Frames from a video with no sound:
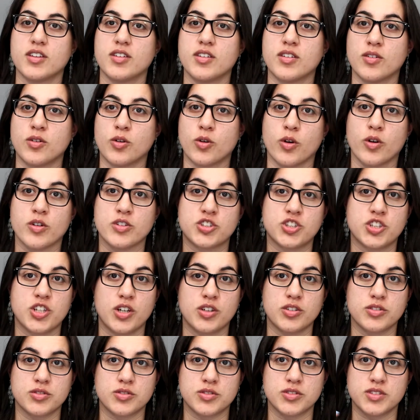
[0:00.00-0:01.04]
or
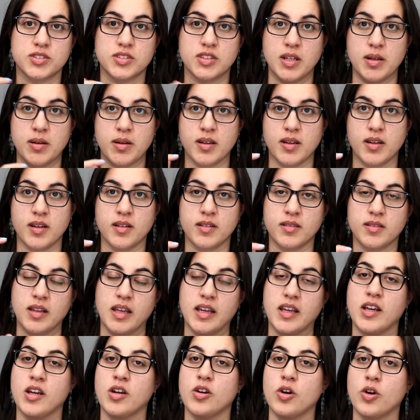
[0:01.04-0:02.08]
shelters. They
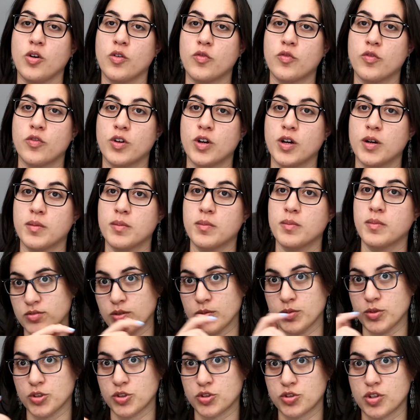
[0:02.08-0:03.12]
could go from
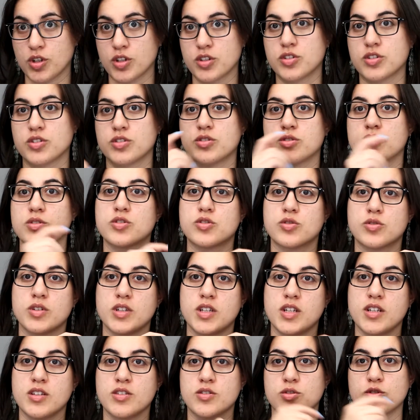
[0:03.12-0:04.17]
the structure to
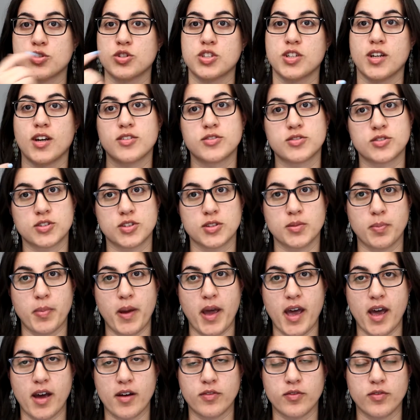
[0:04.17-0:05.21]
tree to shelter to
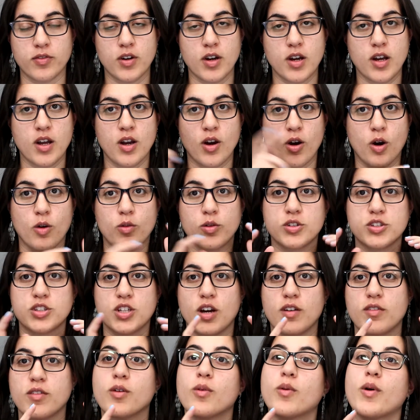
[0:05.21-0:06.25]
path or
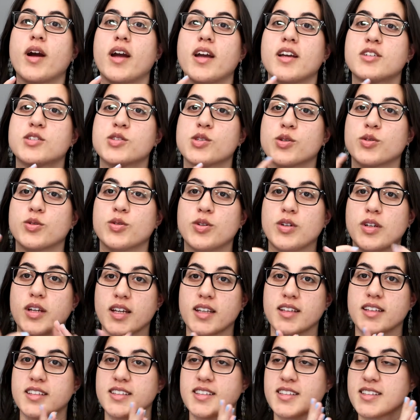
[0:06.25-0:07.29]
whichever way. So
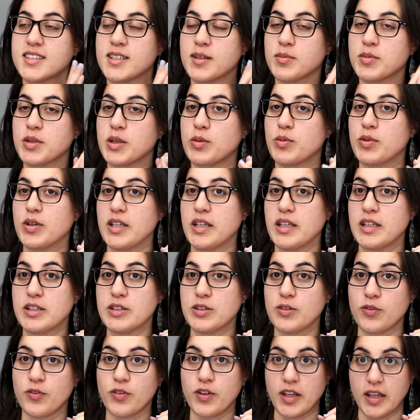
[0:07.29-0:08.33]
this is something we need
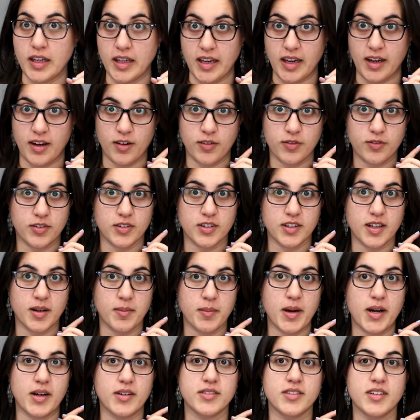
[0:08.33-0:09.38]
to think carefully
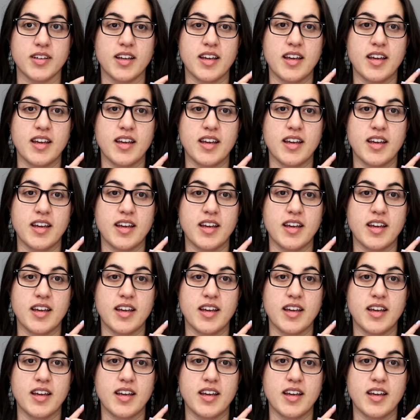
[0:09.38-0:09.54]
about,